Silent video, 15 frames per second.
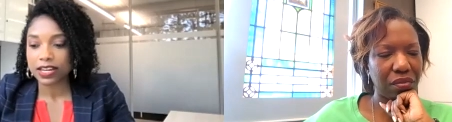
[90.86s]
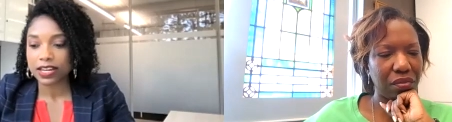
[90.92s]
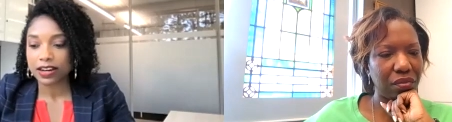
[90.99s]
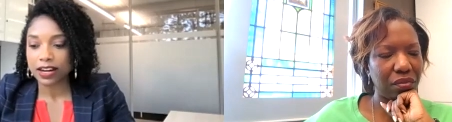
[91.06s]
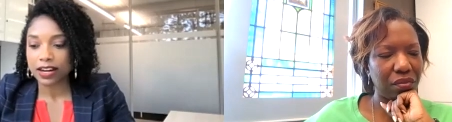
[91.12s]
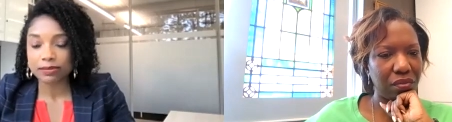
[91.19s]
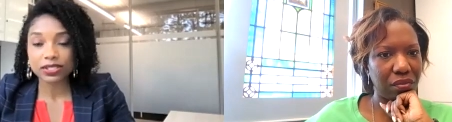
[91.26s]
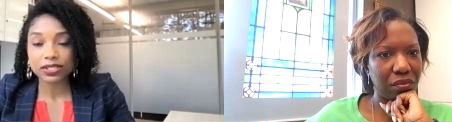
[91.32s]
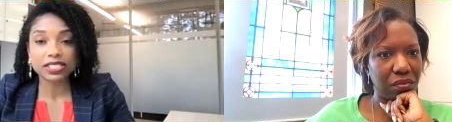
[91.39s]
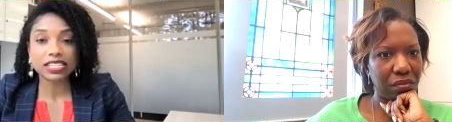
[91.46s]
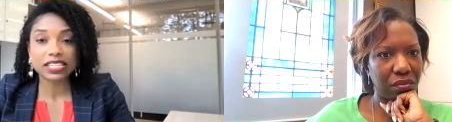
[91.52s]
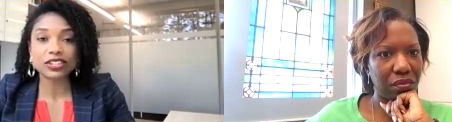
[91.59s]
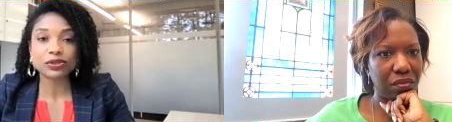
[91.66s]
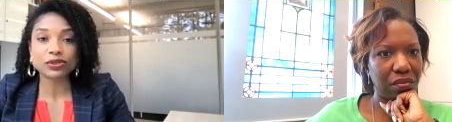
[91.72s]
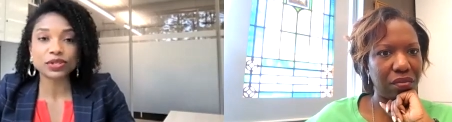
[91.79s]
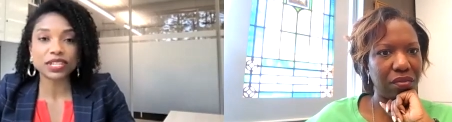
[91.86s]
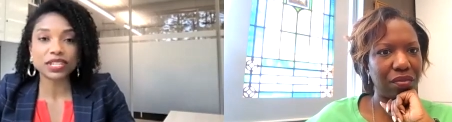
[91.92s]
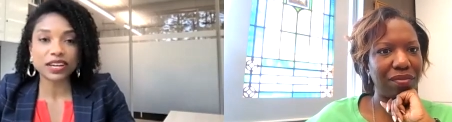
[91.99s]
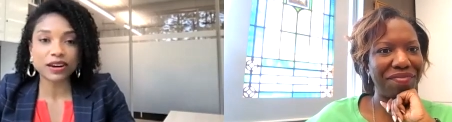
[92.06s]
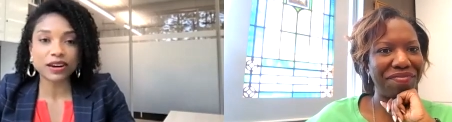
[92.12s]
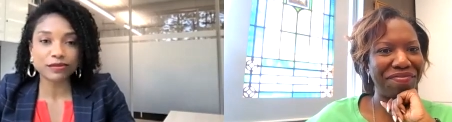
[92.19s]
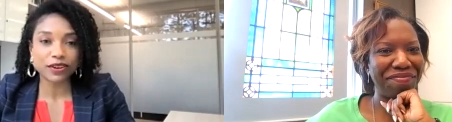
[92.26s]
Speaker 1: um, scenery
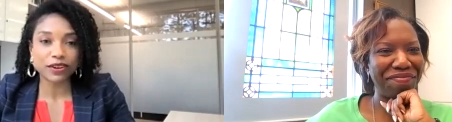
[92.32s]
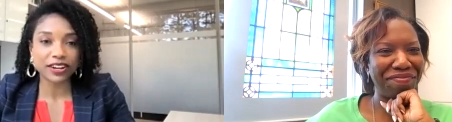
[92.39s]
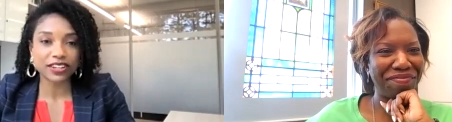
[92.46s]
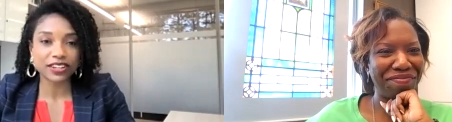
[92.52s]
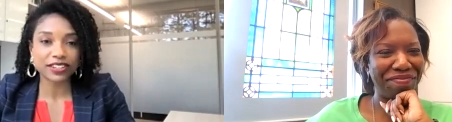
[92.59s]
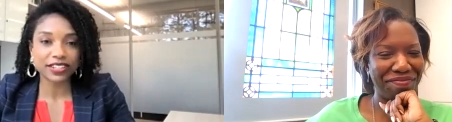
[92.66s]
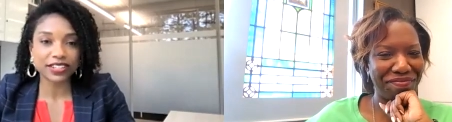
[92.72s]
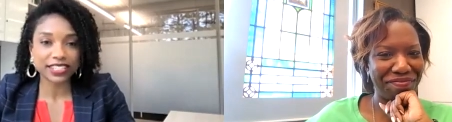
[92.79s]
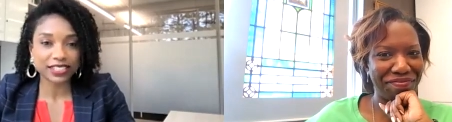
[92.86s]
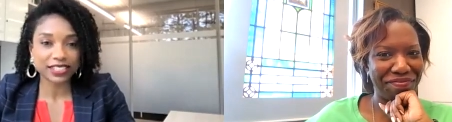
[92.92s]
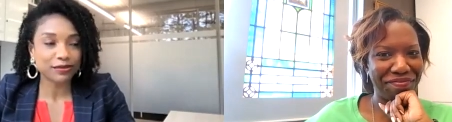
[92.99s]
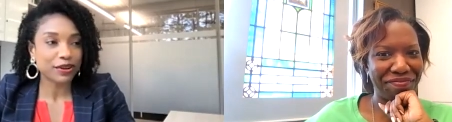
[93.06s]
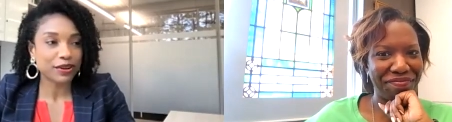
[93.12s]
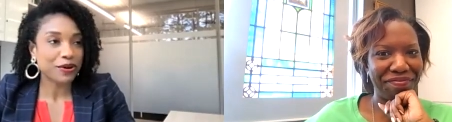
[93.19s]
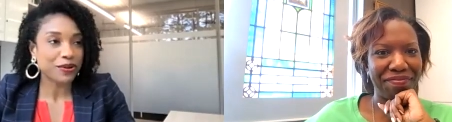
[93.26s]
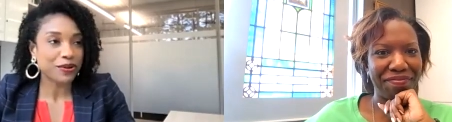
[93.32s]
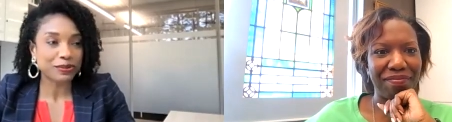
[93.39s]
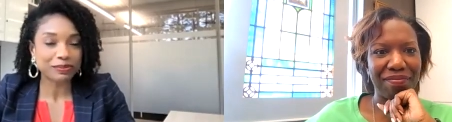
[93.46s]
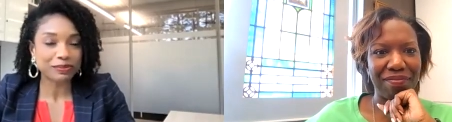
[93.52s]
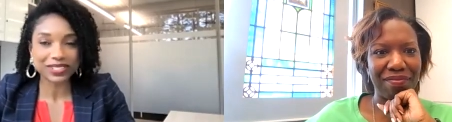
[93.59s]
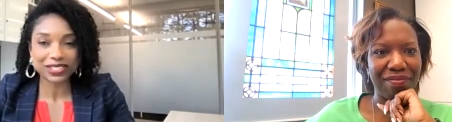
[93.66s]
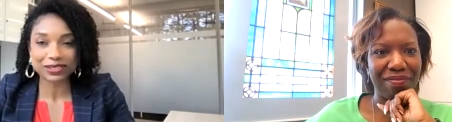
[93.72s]
of our collective
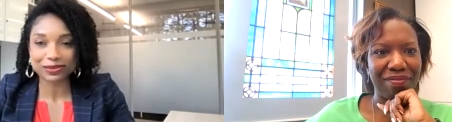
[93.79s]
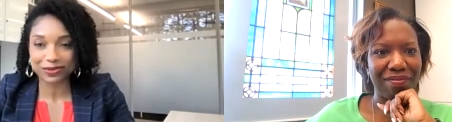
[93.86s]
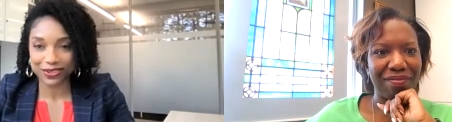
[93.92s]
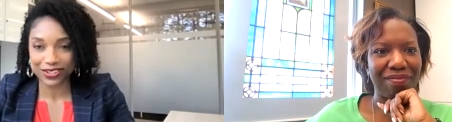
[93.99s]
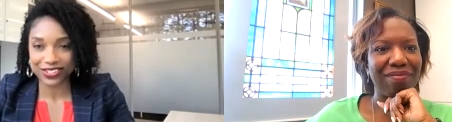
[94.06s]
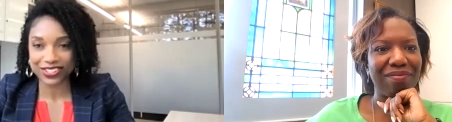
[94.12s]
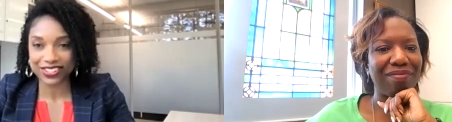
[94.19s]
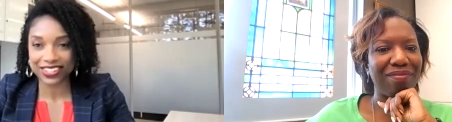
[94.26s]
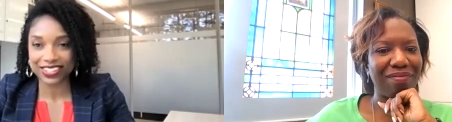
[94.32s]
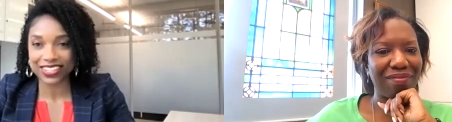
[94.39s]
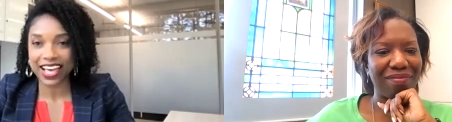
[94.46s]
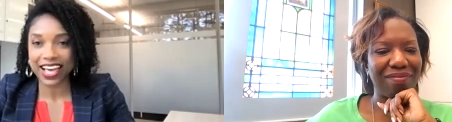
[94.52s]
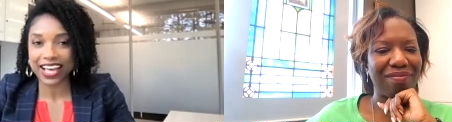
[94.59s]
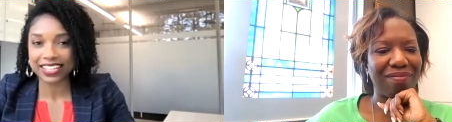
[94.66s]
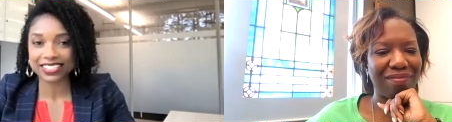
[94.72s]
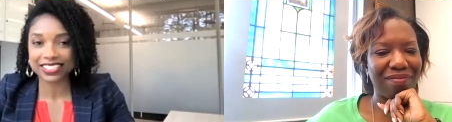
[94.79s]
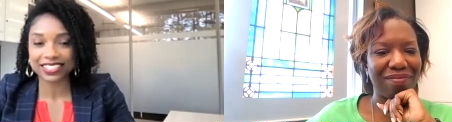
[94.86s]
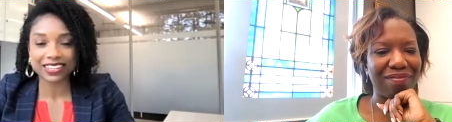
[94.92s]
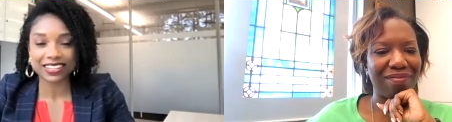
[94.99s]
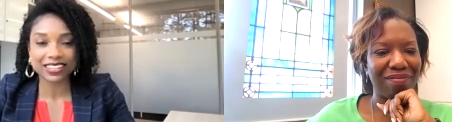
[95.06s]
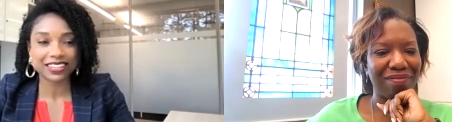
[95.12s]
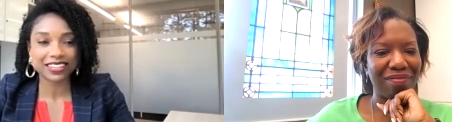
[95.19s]
homes for the, the last
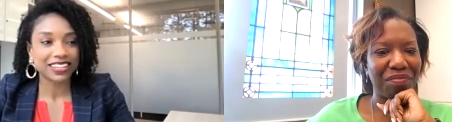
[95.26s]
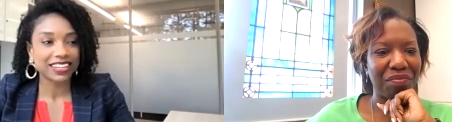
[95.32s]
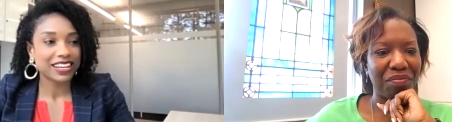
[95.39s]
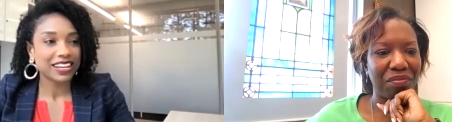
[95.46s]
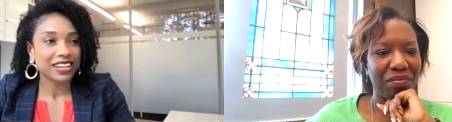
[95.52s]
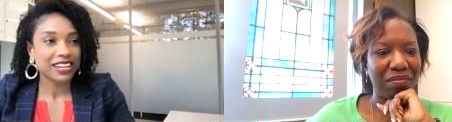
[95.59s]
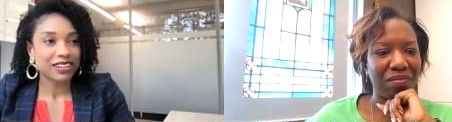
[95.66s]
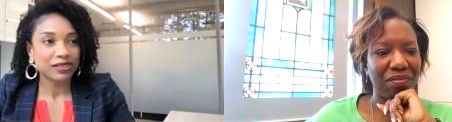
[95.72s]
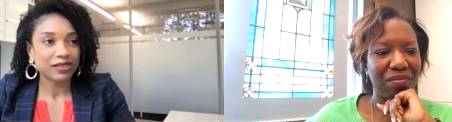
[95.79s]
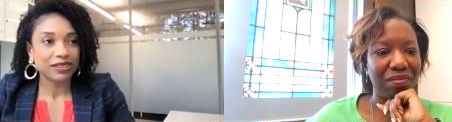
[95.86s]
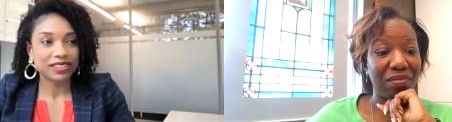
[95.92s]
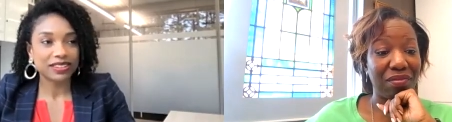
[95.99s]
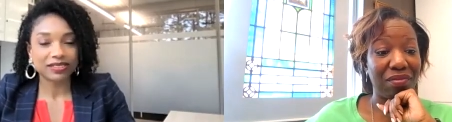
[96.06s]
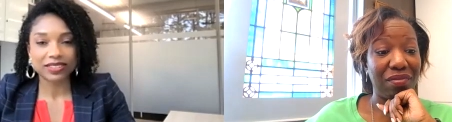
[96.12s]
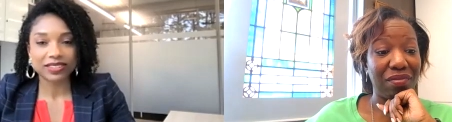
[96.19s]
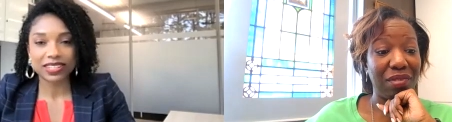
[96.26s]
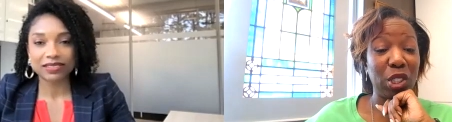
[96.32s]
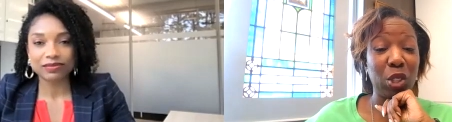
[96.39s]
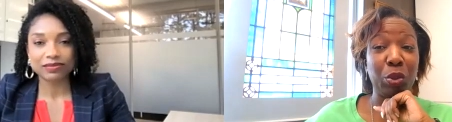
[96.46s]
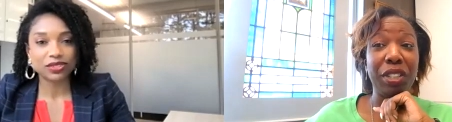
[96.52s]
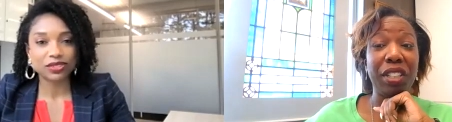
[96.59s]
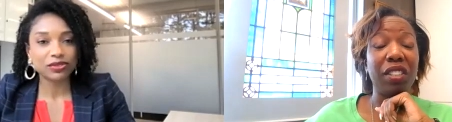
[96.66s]
uh, two,
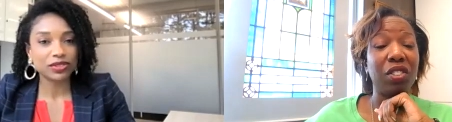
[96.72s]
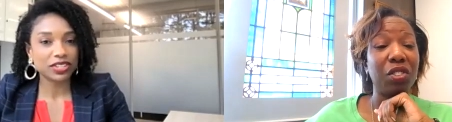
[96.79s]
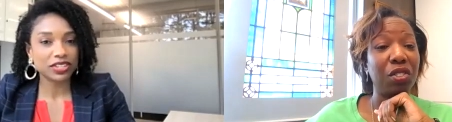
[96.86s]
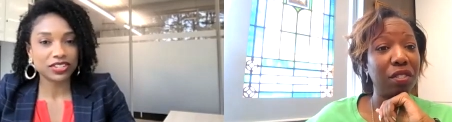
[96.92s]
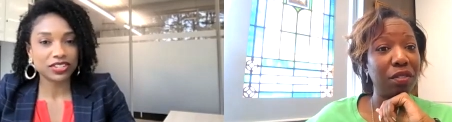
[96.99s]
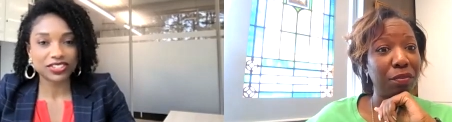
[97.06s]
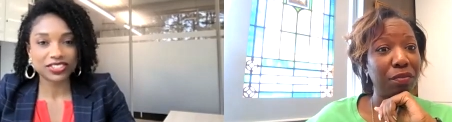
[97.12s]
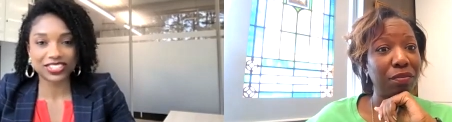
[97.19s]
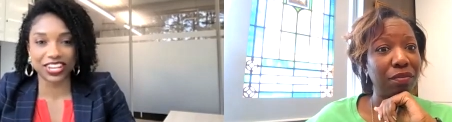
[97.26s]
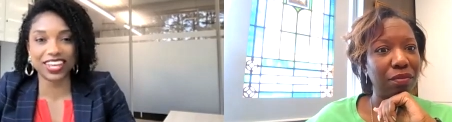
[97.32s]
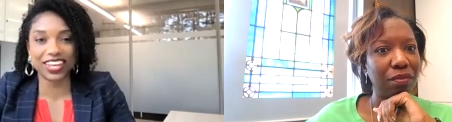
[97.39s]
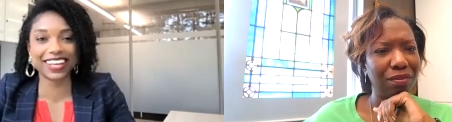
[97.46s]
two years. years.